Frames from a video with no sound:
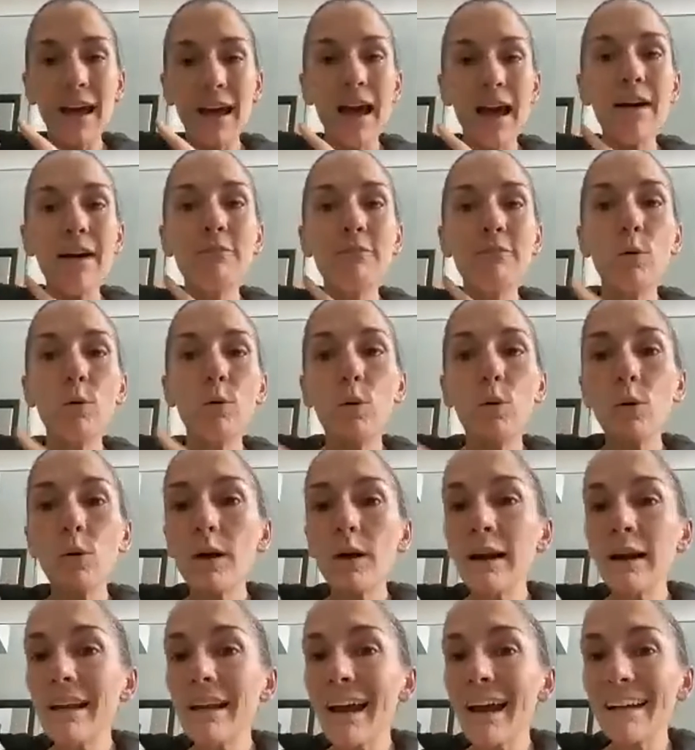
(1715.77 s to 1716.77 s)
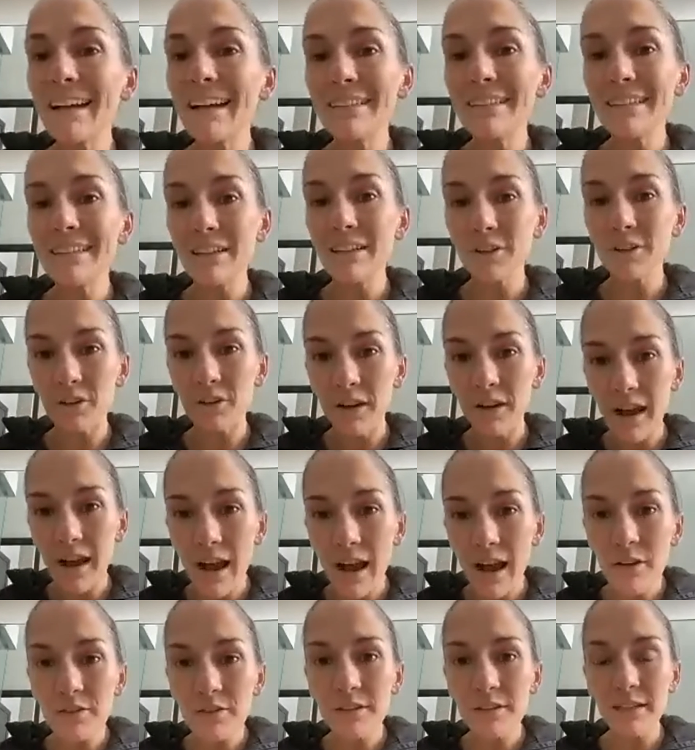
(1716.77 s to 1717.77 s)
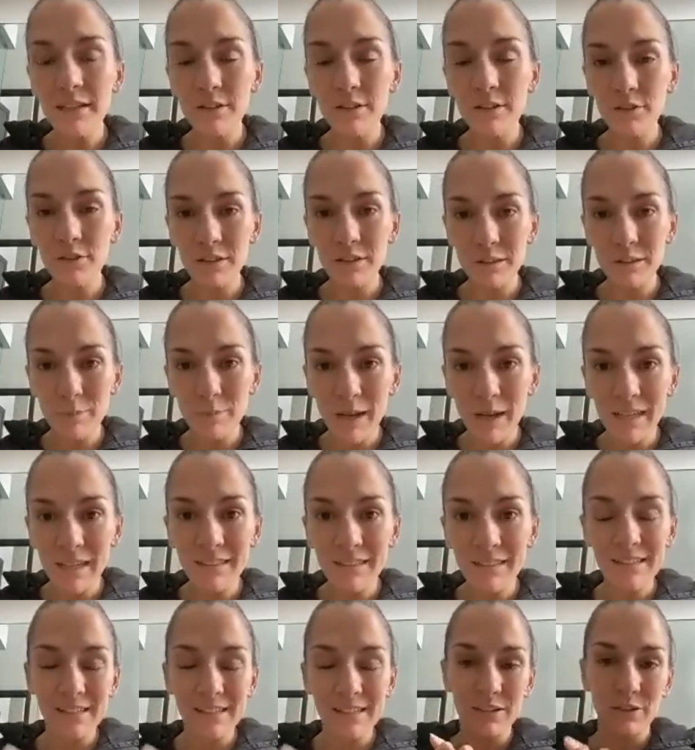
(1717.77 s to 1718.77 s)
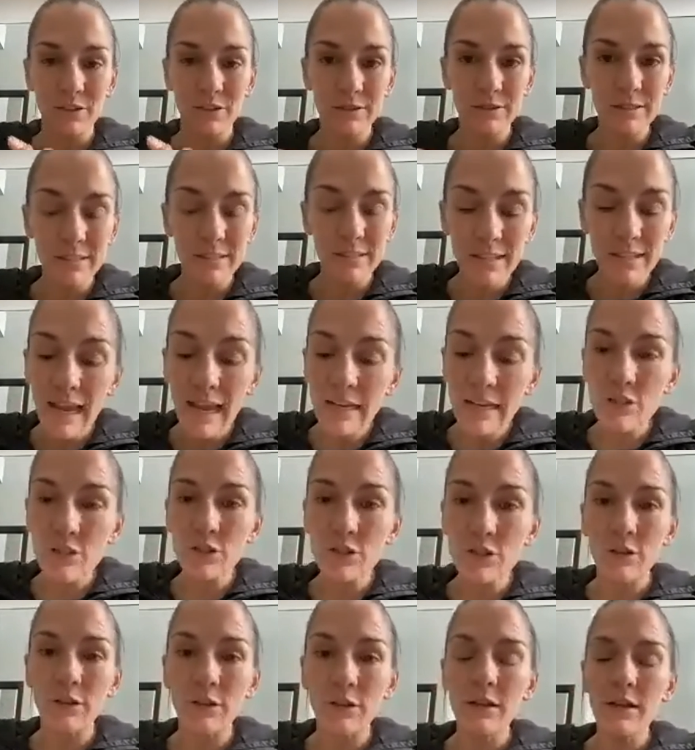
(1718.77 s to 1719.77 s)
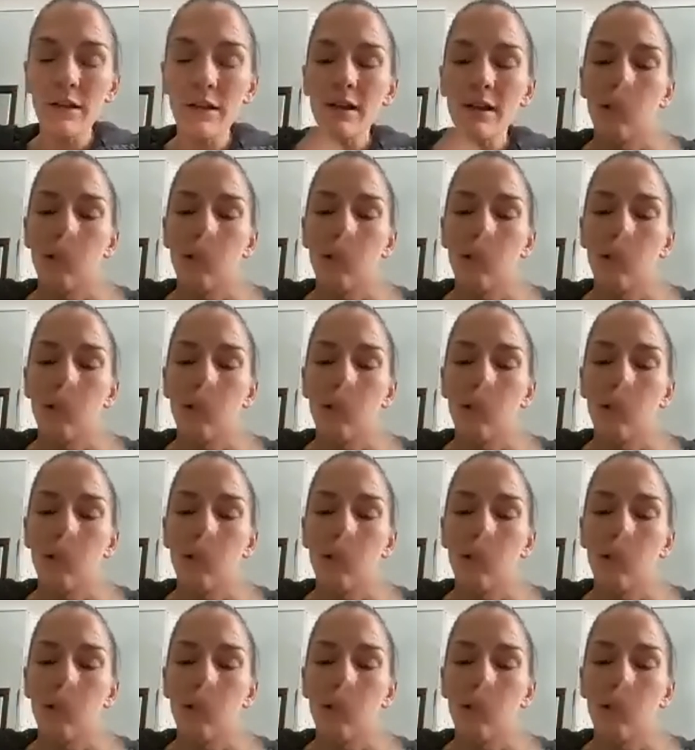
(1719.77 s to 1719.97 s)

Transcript: of organizing your house and your spaces and your schedule,